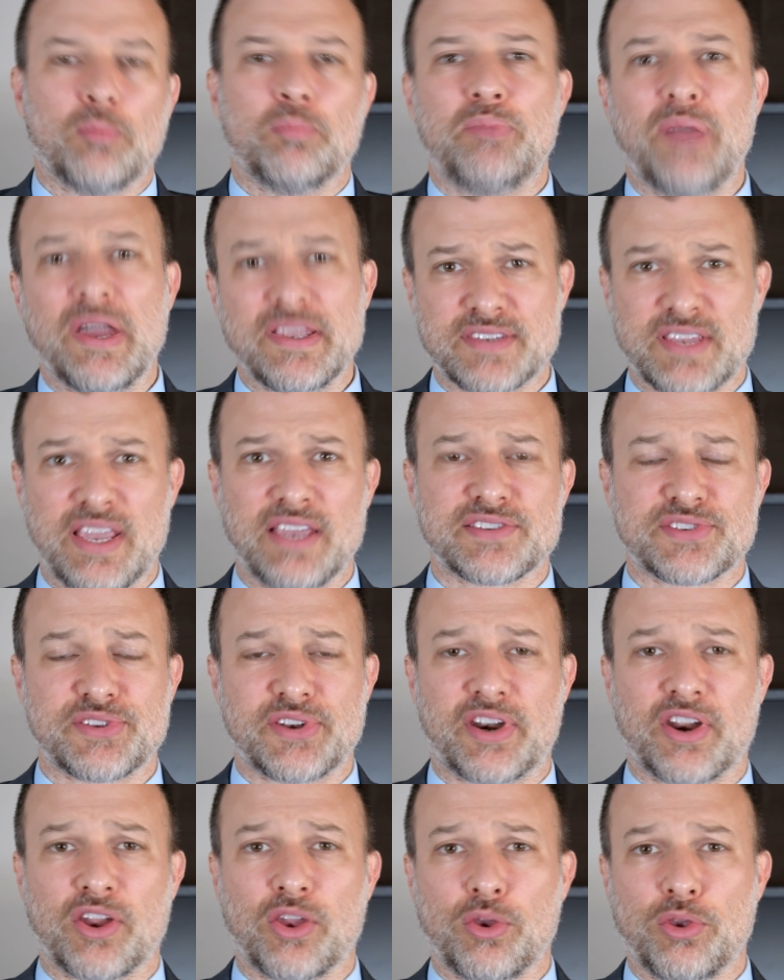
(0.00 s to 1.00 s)
best case
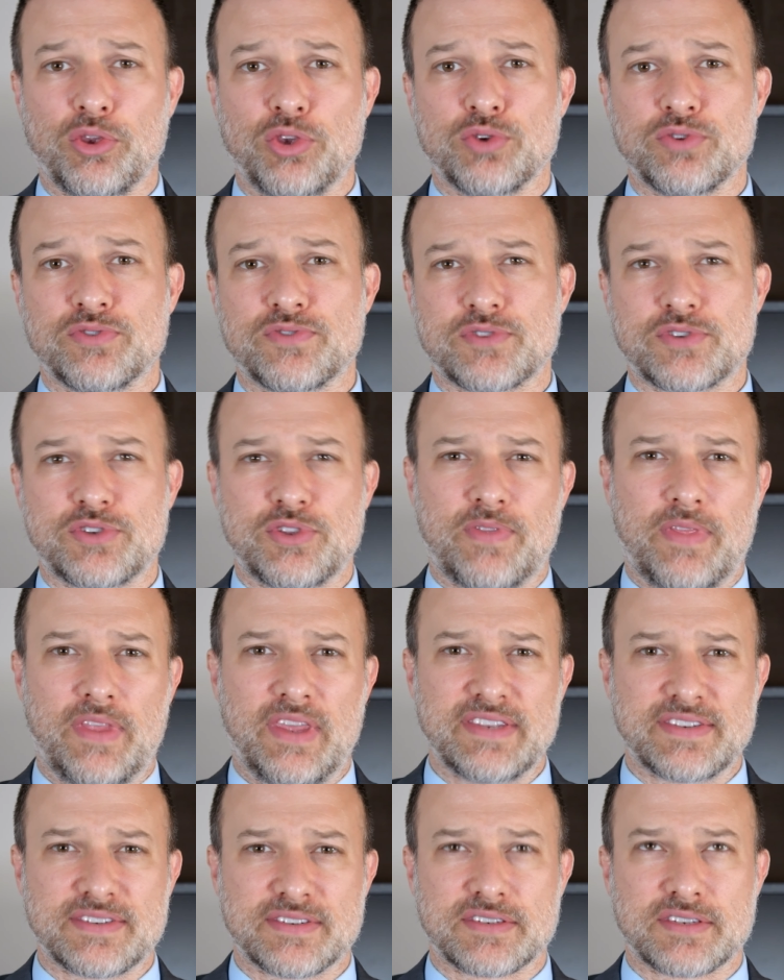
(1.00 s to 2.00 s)
scenario
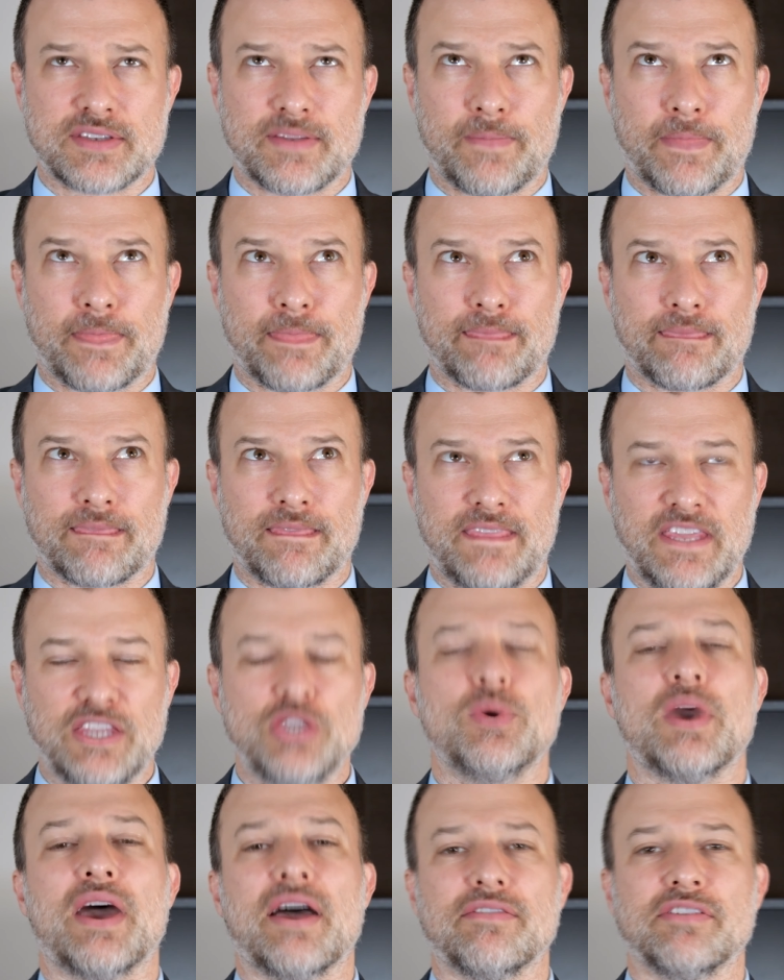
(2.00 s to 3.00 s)
is that
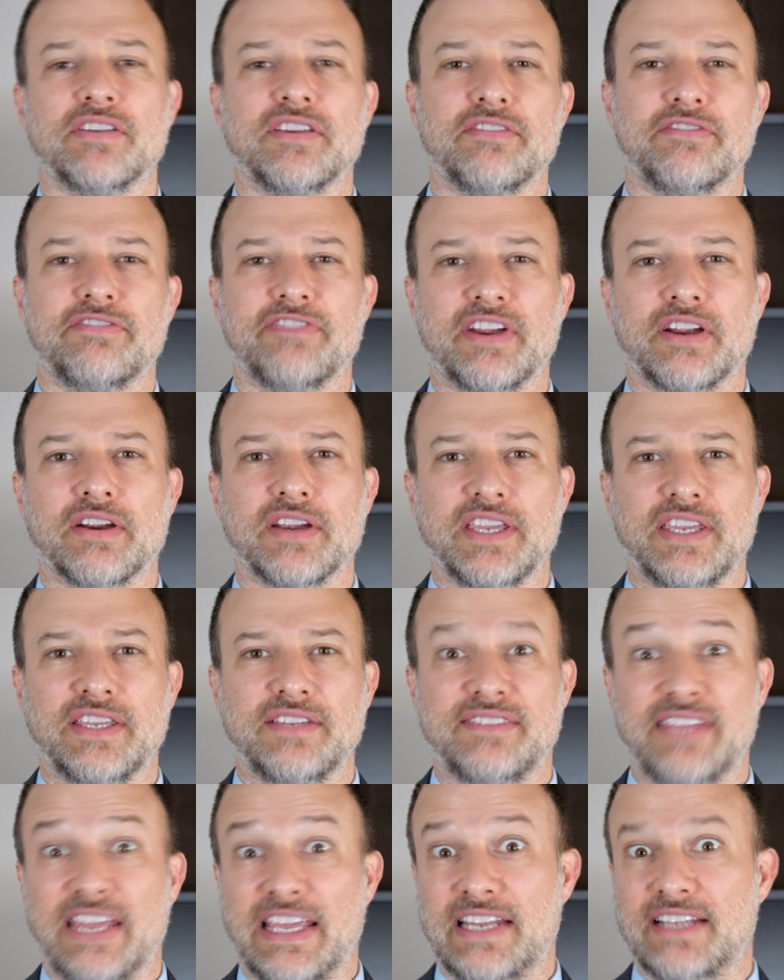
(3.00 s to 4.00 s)
you have a very
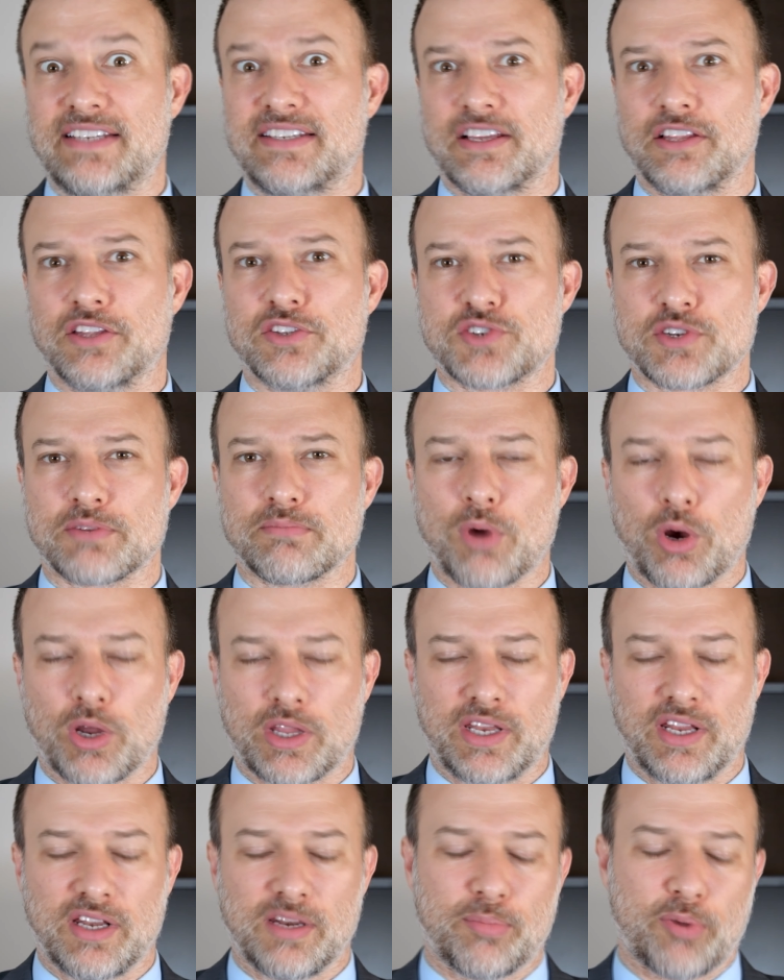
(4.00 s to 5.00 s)
data diligent
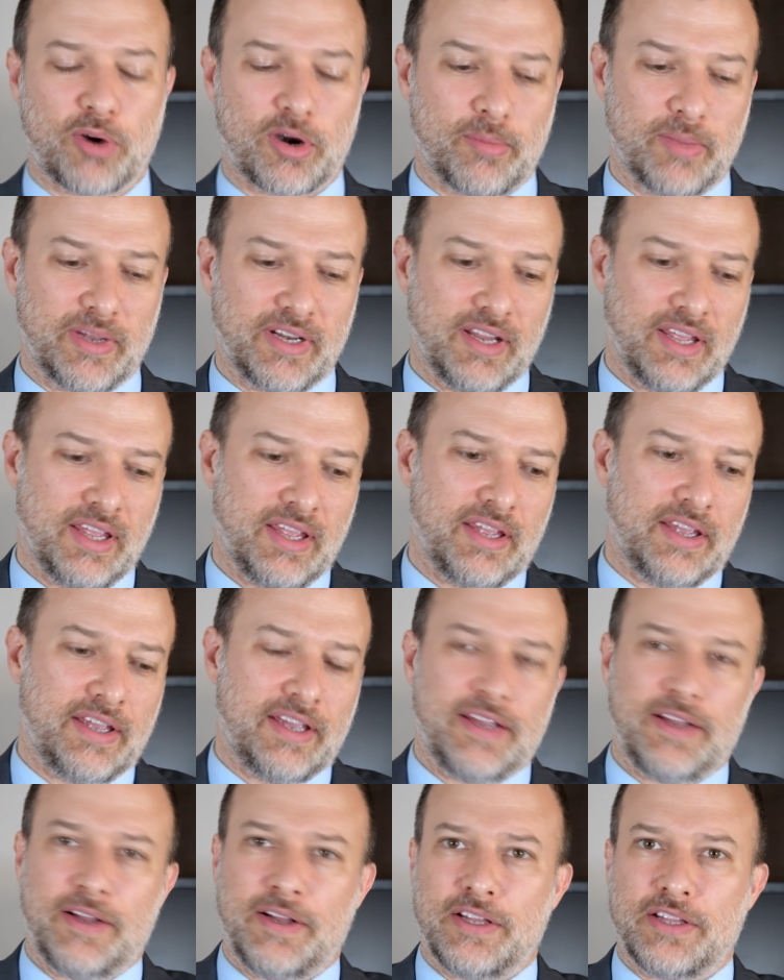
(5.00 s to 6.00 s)
marketing department
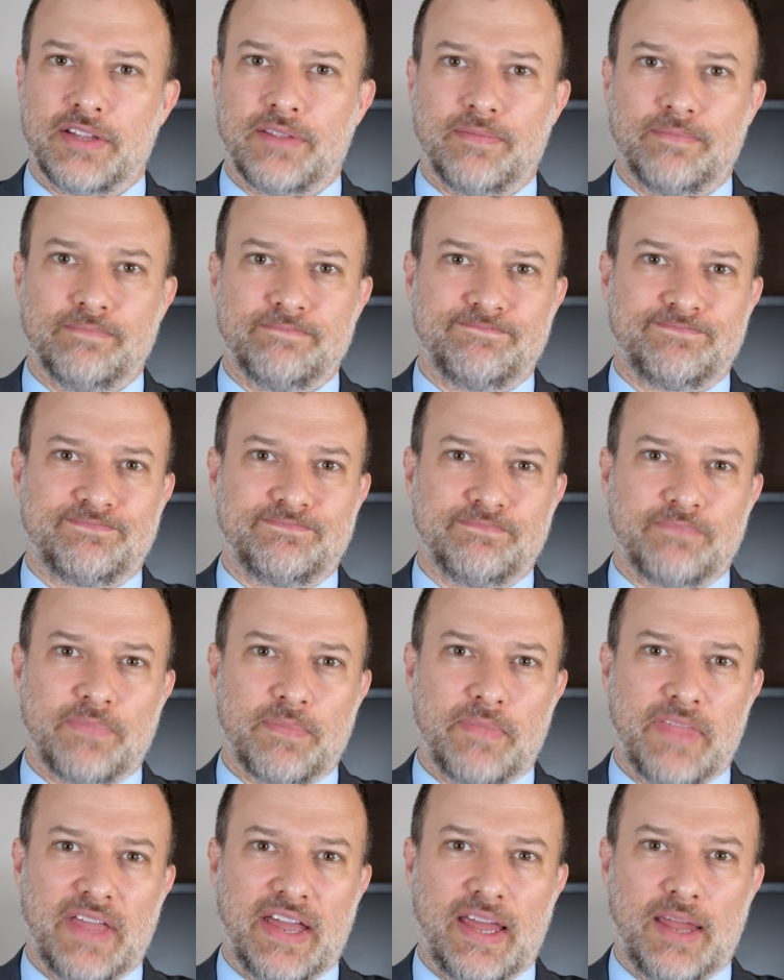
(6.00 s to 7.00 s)

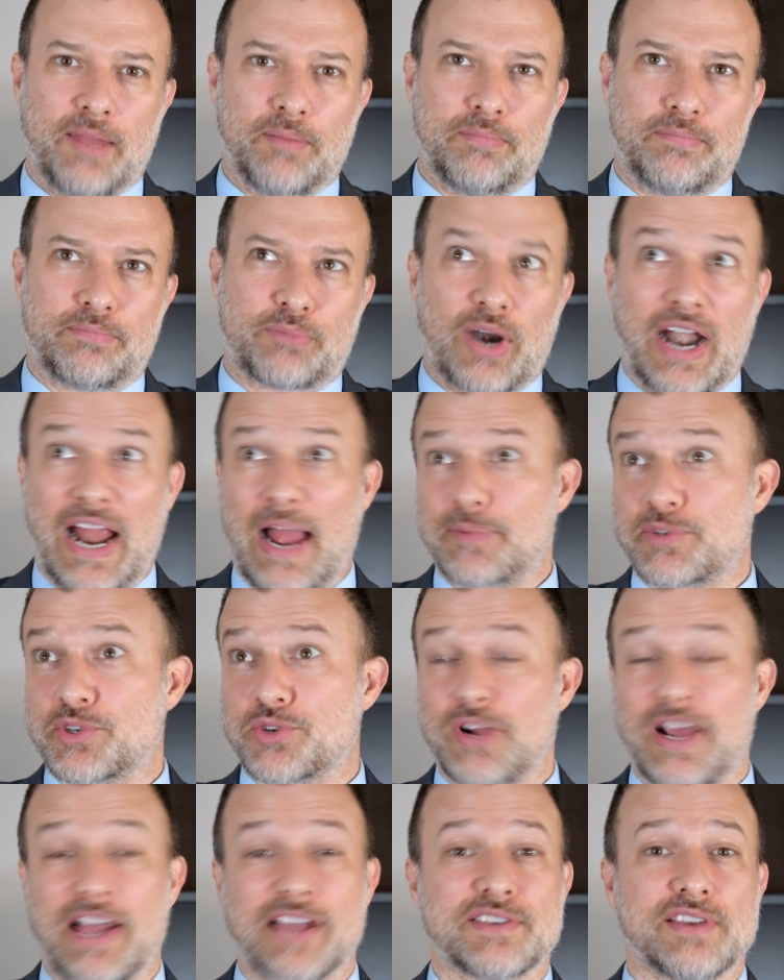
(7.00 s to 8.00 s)
that perhaps
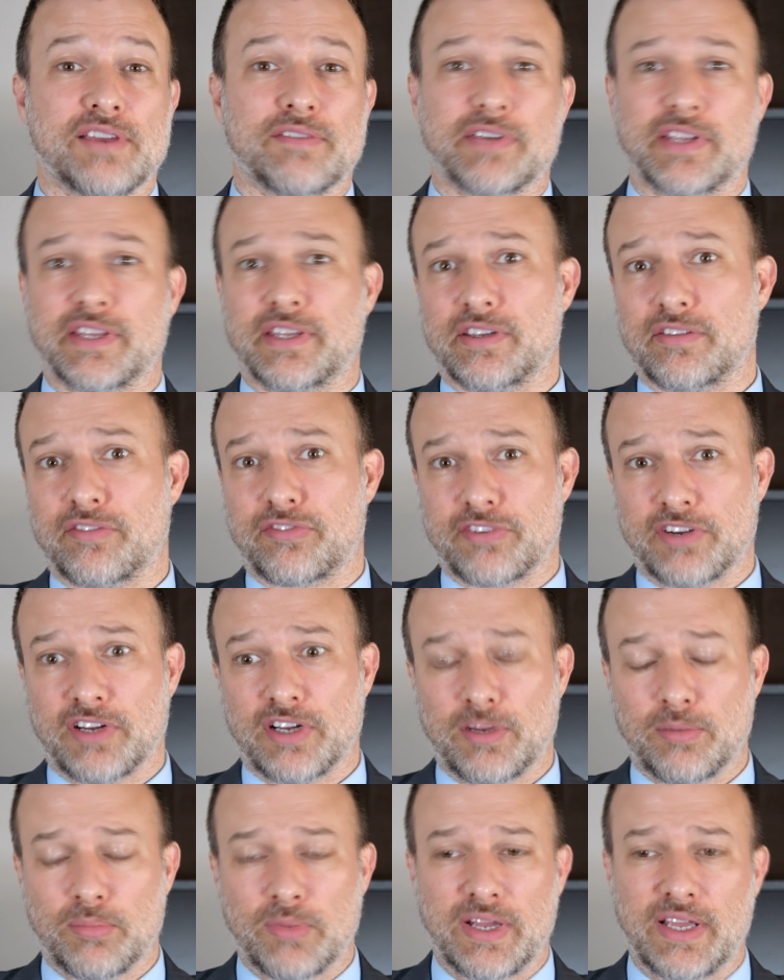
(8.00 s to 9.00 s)
tracks everything
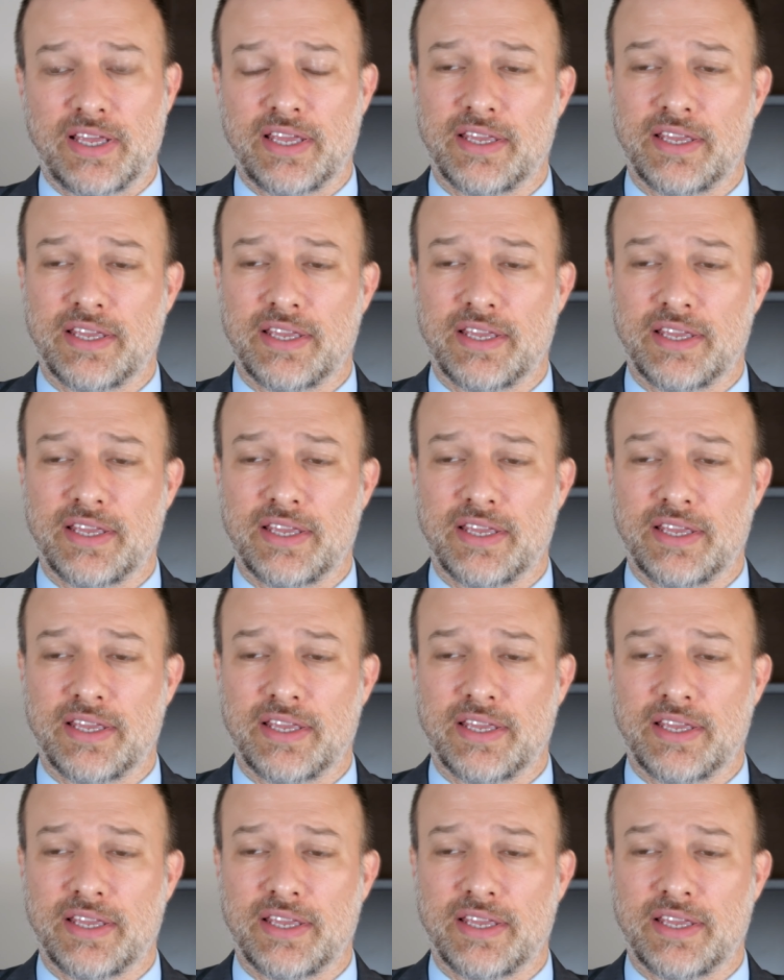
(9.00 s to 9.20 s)
from